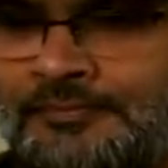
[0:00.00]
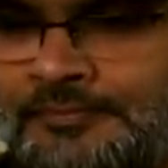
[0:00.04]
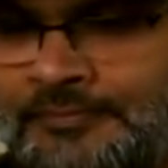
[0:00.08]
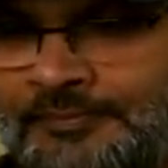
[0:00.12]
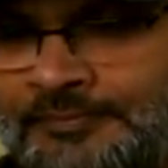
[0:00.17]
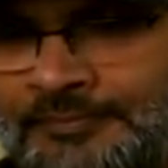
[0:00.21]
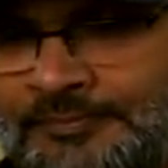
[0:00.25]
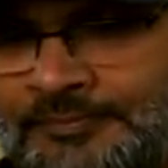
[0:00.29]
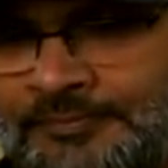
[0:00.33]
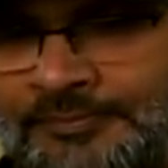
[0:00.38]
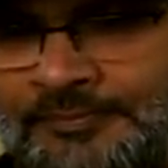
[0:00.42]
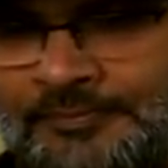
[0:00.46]

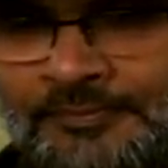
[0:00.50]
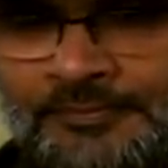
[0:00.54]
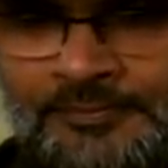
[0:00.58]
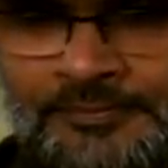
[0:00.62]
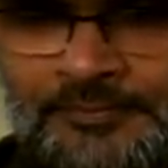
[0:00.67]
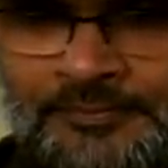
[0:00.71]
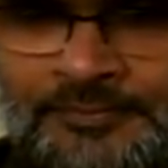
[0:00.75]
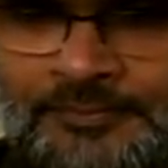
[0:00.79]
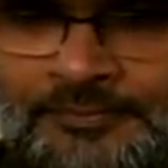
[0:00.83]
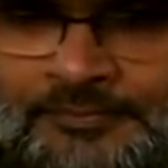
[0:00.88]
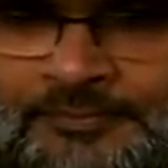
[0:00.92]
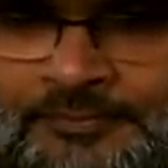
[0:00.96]

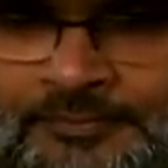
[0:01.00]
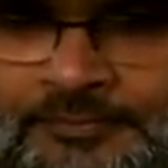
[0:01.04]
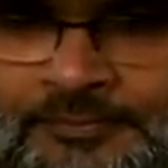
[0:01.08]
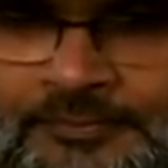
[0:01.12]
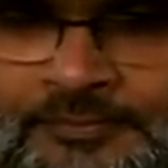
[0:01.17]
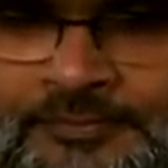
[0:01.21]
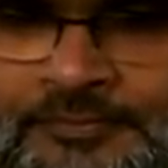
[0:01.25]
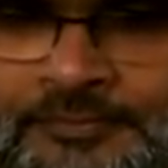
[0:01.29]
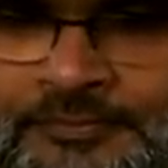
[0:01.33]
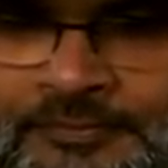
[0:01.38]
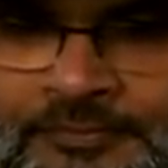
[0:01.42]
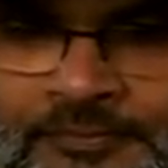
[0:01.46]

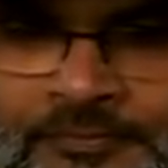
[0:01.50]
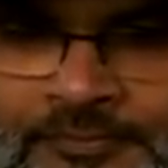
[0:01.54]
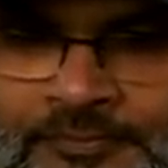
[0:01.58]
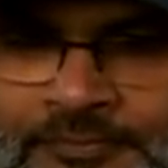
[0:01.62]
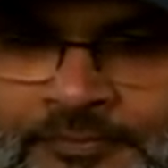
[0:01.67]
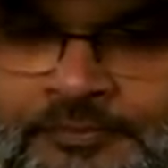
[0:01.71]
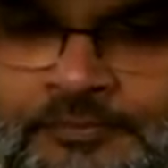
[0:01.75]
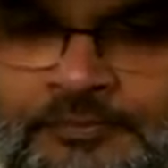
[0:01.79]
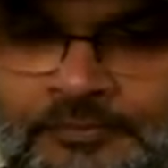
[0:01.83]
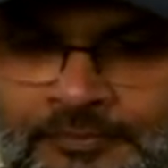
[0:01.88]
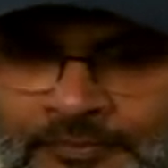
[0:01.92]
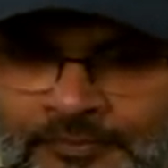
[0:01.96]

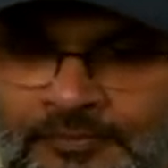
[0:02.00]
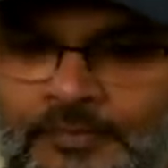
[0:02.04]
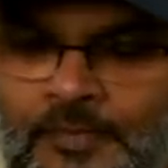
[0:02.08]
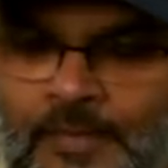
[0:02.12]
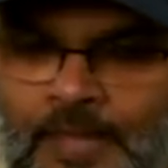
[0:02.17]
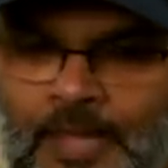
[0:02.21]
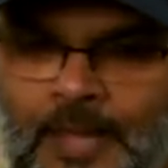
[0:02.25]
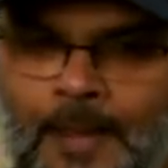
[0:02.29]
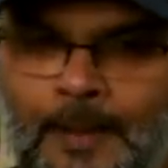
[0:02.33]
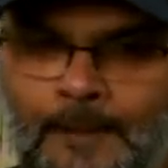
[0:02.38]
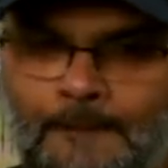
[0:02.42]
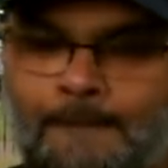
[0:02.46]

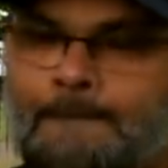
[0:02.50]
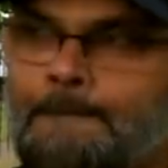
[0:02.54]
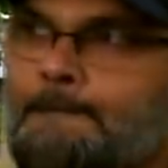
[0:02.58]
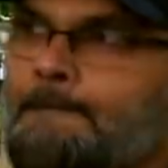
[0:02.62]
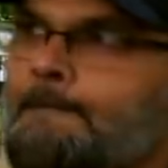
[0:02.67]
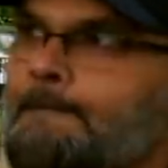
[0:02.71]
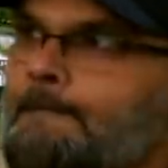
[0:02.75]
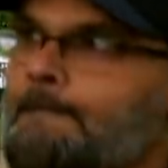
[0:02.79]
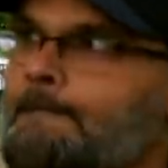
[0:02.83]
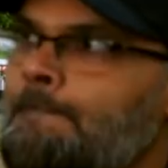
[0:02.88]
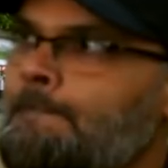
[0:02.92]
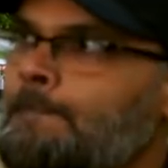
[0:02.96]

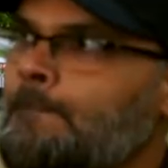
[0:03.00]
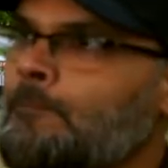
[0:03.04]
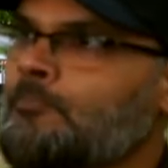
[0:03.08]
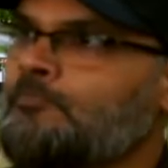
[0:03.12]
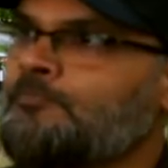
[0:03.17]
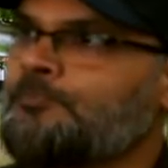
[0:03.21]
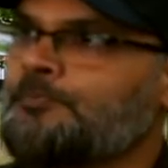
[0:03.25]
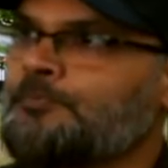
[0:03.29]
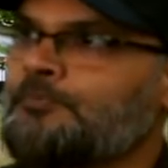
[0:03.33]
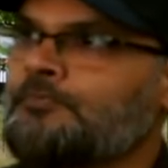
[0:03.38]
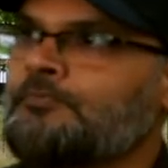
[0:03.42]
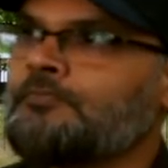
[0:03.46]

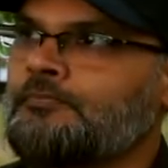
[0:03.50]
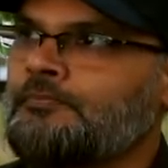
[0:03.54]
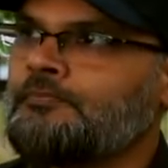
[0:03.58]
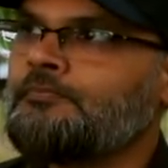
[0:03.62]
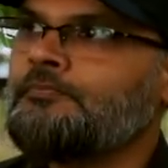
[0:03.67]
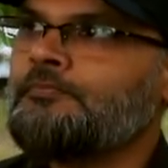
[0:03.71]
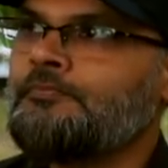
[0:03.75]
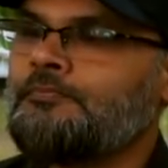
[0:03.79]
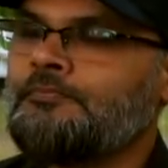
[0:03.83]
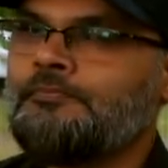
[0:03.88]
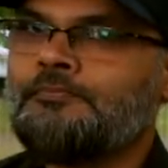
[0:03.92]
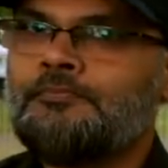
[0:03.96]

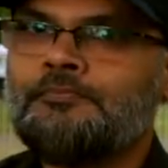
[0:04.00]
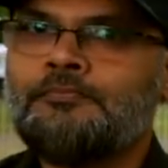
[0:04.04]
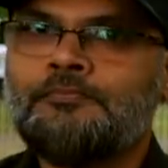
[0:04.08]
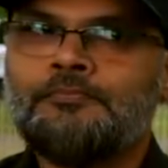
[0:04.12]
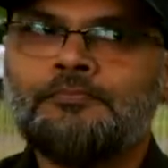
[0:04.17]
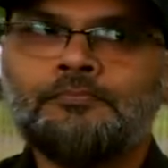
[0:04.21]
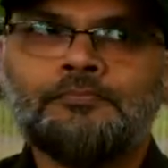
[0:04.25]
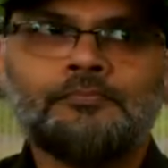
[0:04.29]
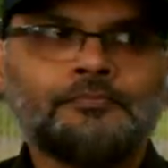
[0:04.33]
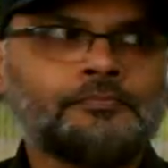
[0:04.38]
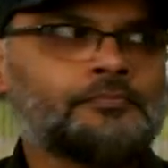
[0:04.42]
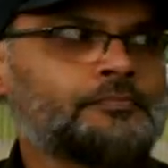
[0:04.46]

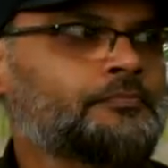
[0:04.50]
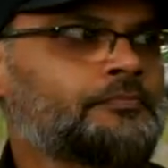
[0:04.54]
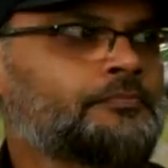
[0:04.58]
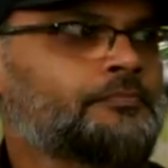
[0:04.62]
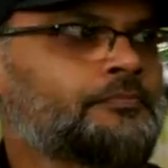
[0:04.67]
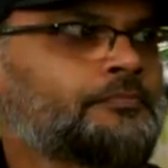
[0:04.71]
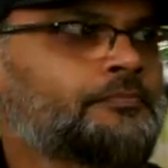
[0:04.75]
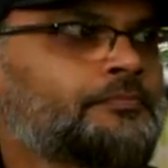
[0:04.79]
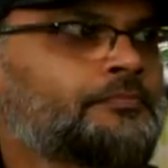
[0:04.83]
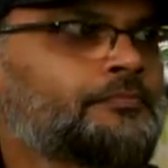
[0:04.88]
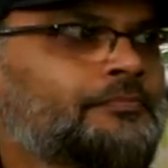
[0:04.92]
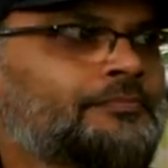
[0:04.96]

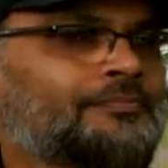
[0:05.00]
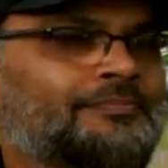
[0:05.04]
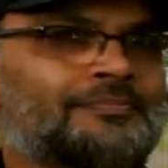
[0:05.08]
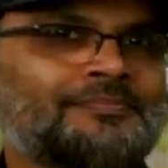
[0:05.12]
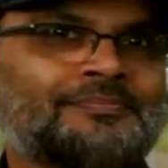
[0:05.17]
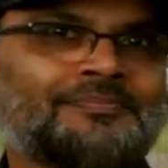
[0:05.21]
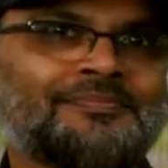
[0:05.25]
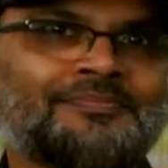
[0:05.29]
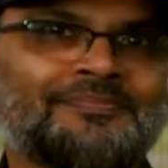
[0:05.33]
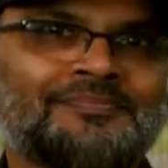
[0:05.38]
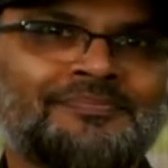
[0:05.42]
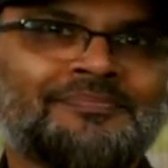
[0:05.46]

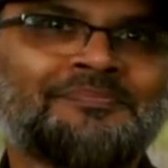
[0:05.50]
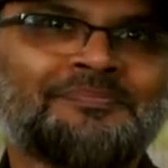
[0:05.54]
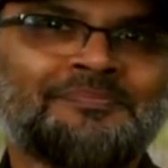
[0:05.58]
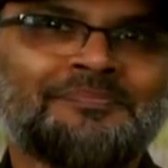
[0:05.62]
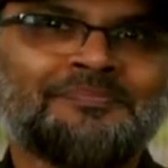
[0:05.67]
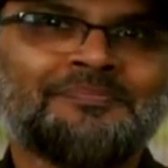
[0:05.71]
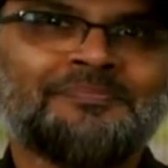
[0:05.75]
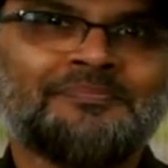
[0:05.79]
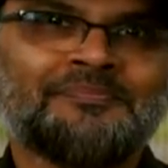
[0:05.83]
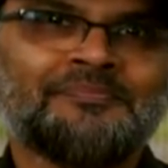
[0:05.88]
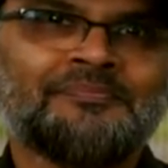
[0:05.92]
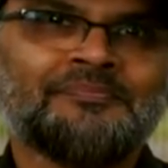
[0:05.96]

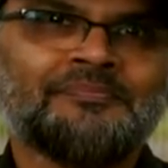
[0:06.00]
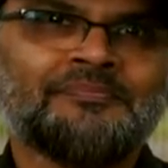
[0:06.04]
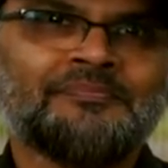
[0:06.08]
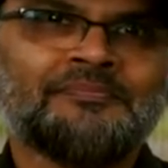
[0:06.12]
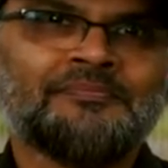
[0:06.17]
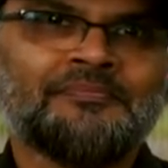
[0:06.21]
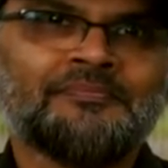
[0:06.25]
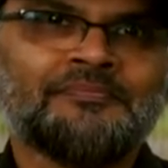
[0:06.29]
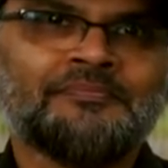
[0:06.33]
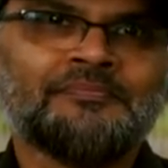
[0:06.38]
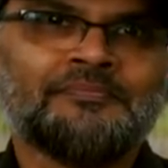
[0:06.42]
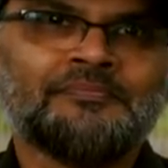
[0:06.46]

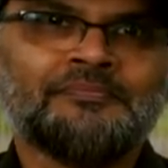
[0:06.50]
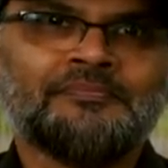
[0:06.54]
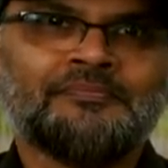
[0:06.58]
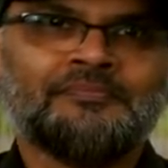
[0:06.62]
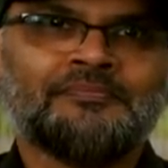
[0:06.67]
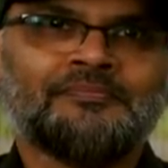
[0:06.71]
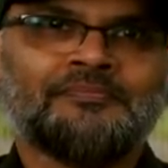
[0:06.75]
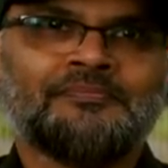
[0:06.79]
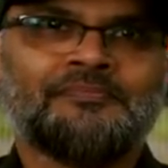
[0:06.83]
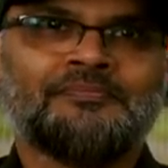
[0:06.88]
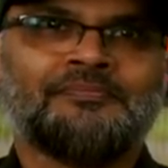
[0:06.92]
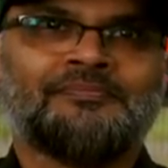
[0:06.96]

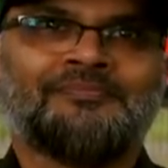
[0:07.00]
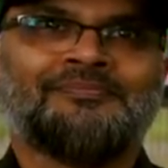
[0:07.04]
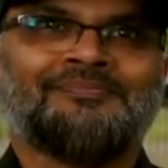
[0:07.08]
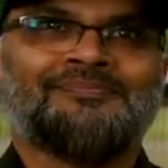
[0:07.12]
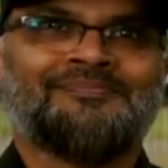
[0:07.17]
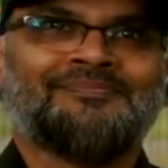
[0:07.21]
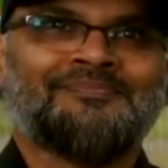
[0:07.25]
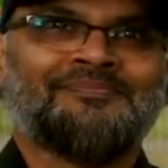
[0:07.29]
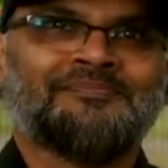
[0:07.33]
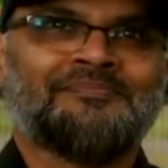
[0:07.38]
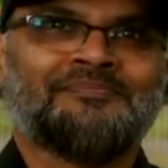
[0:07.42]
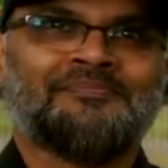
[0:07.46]

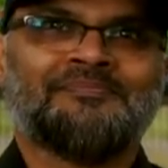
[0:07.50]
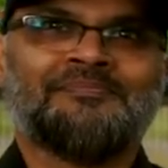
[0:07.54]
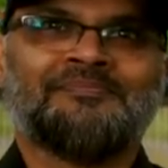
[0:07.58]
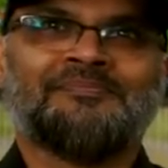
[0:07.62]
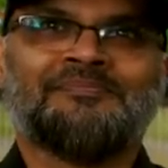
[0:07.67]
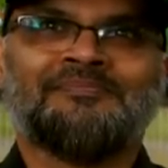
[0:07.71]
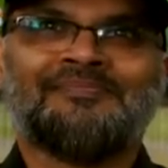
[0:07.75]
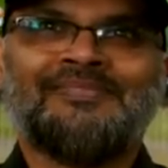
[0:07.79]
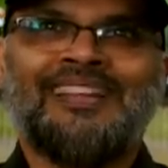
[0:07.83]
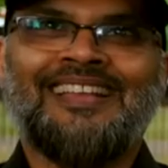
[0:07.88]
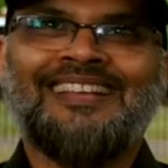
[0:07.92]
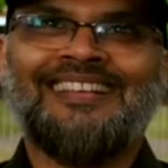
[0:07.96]
[no speech]